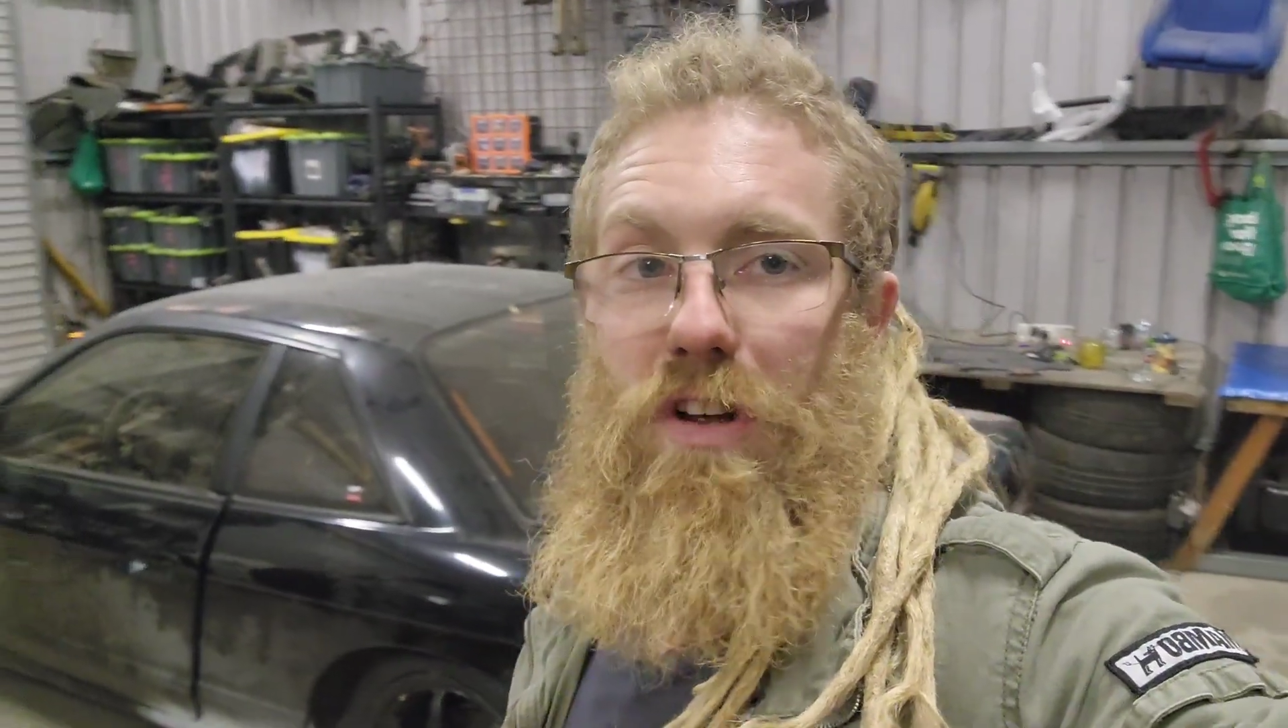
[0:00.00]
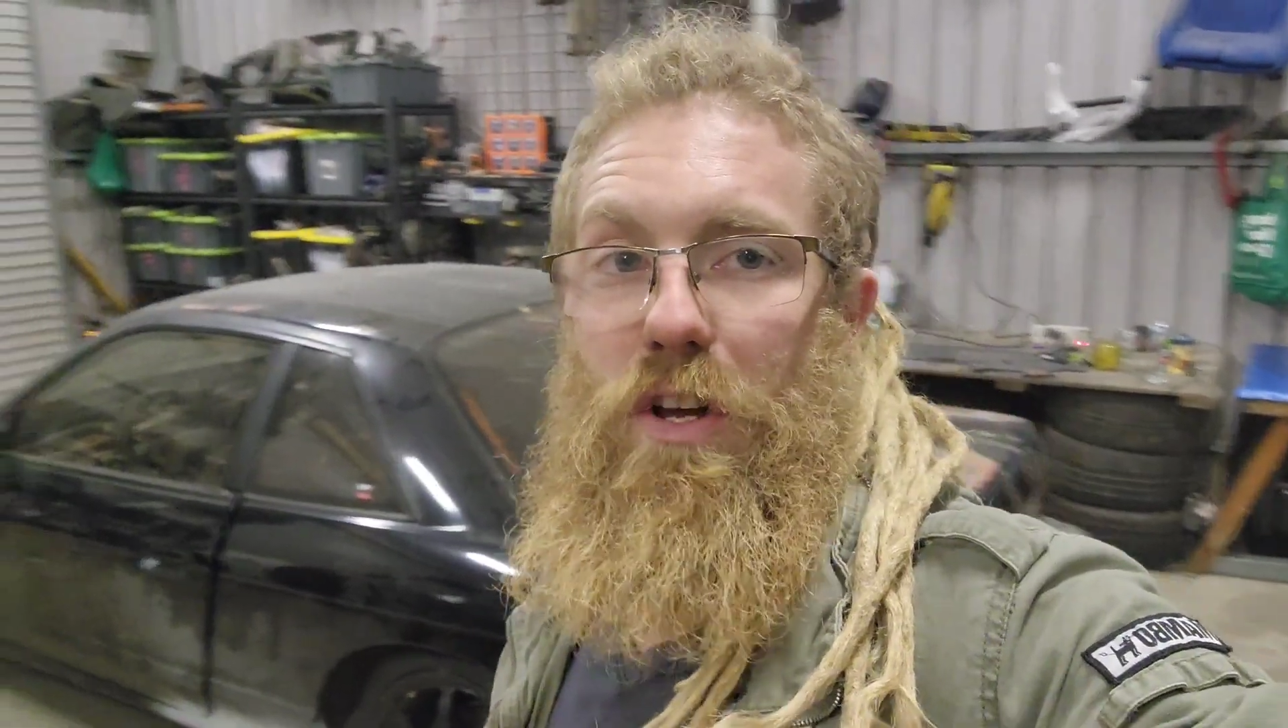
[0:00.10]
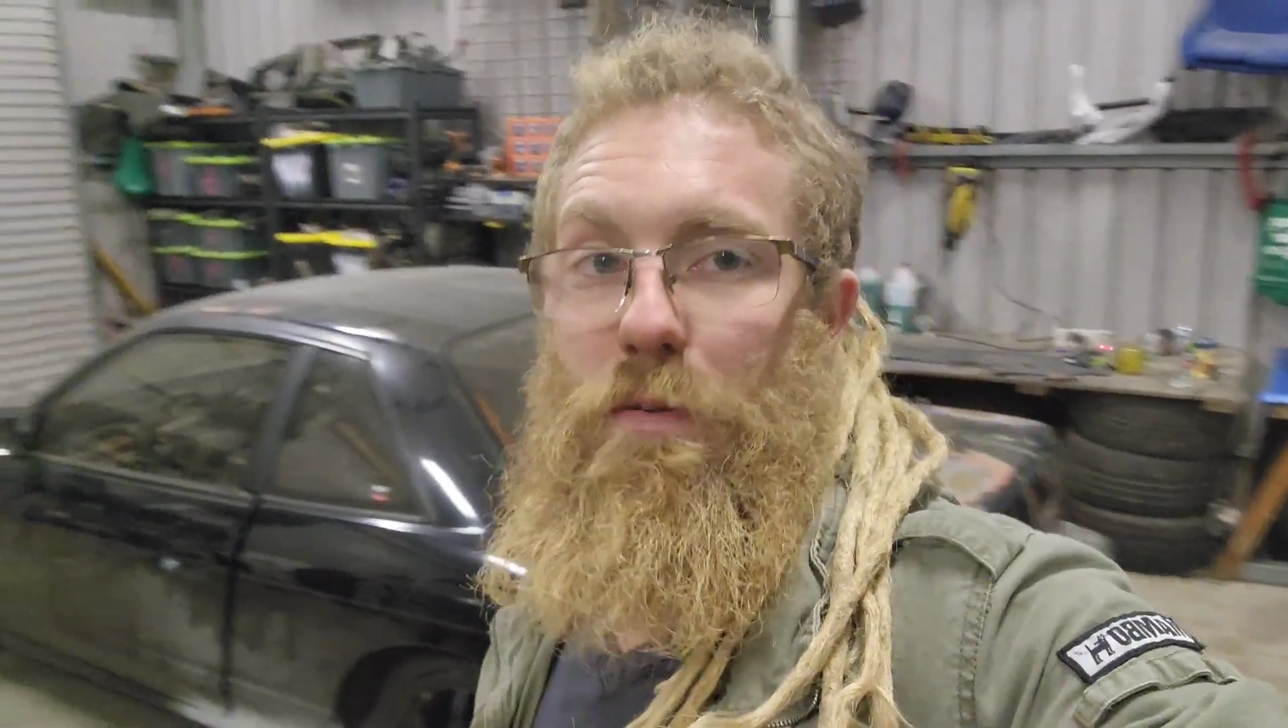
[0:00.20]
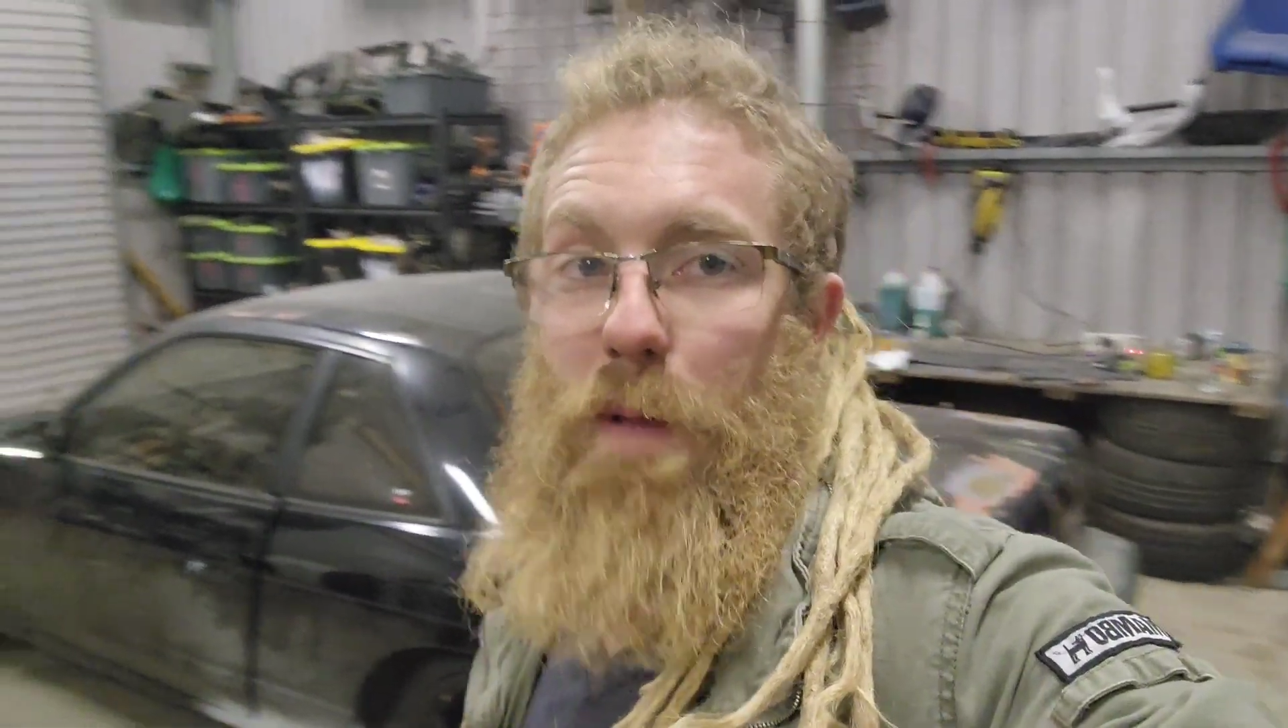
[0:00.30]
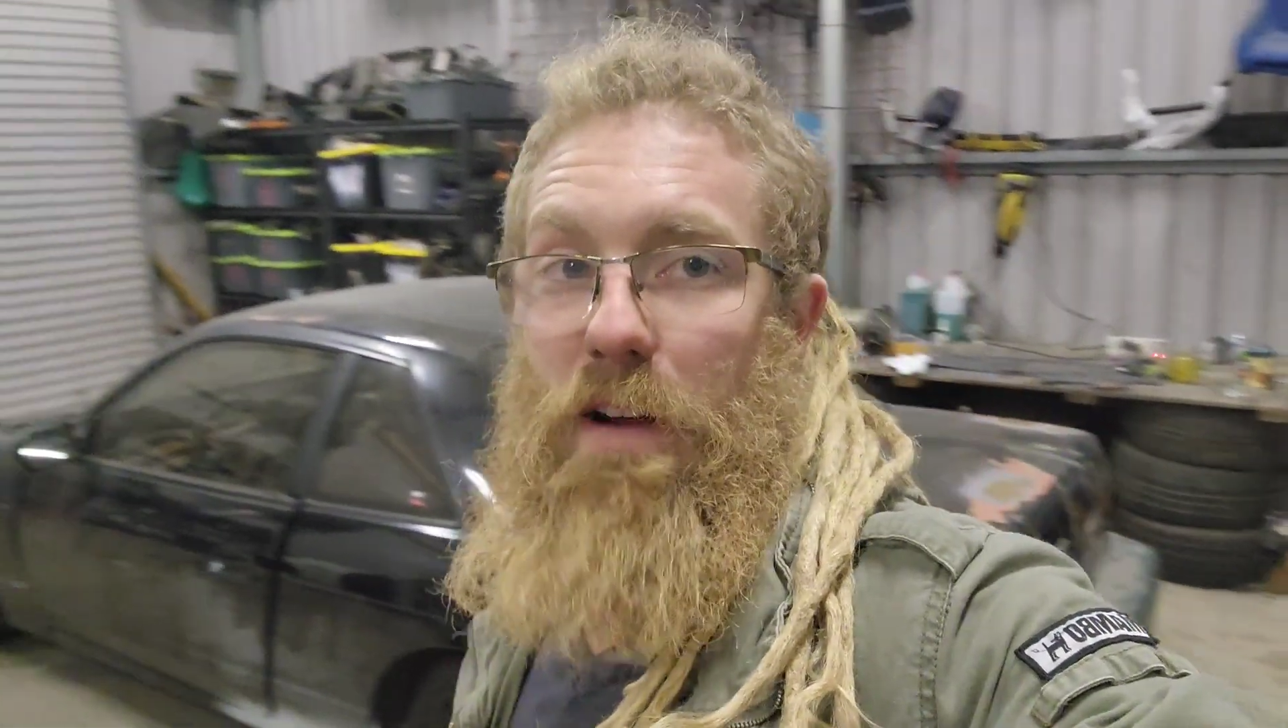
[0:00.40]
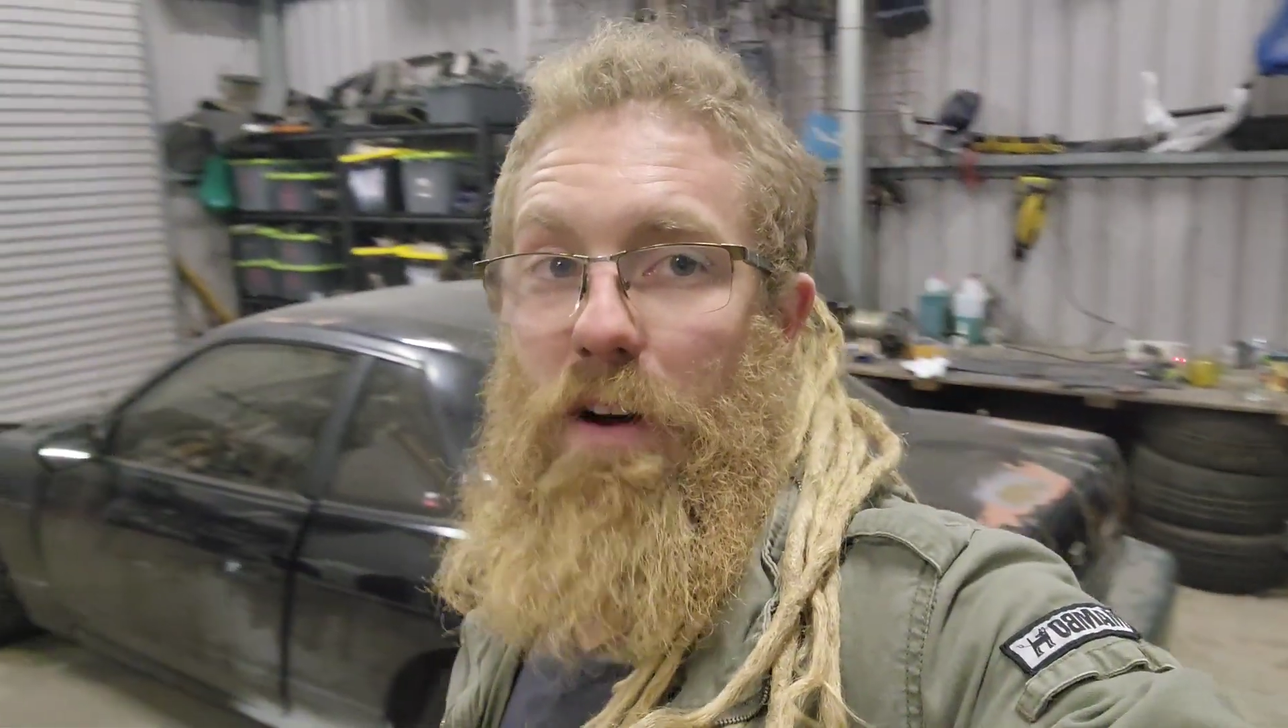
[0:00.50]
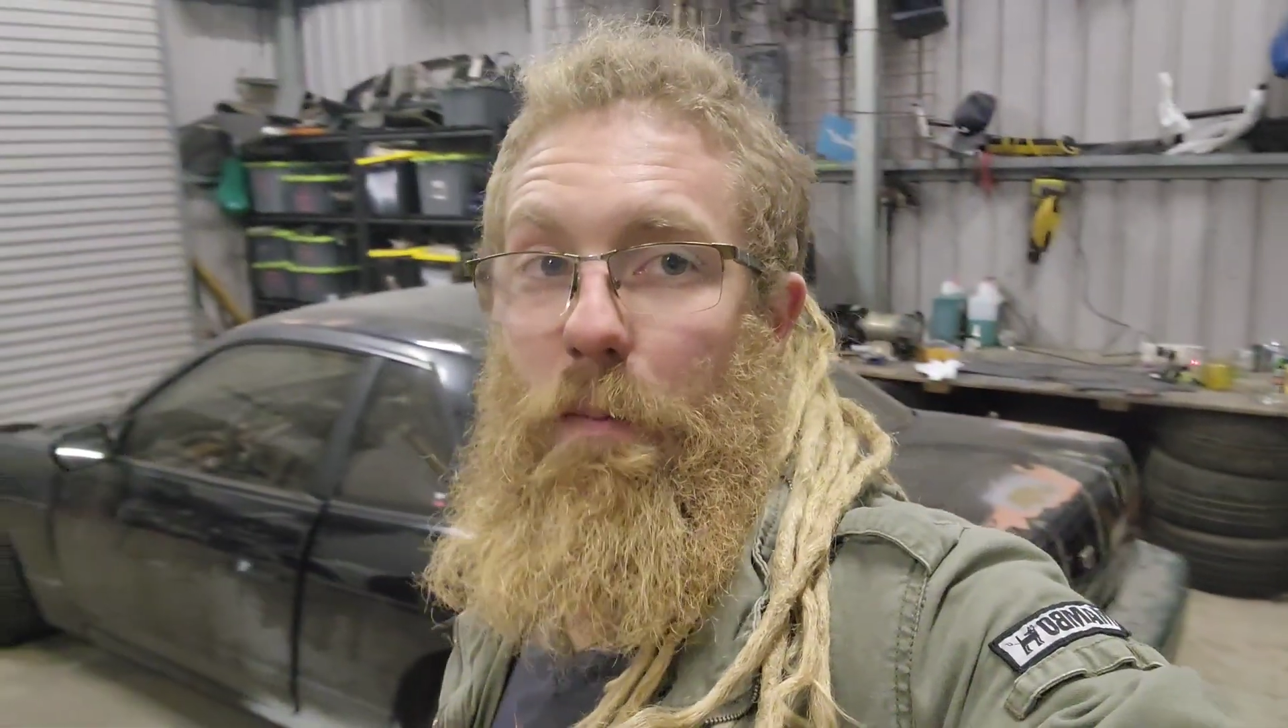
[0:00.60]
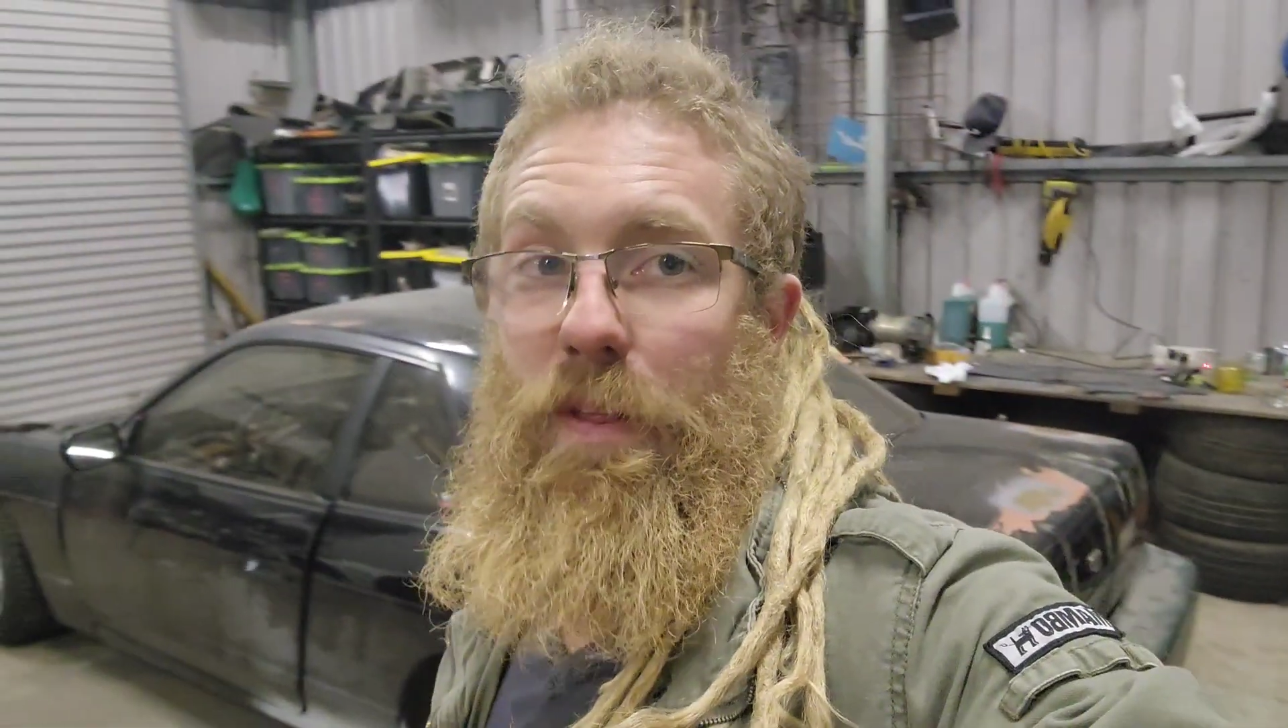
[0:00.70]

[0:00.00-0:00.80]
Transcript: got to play around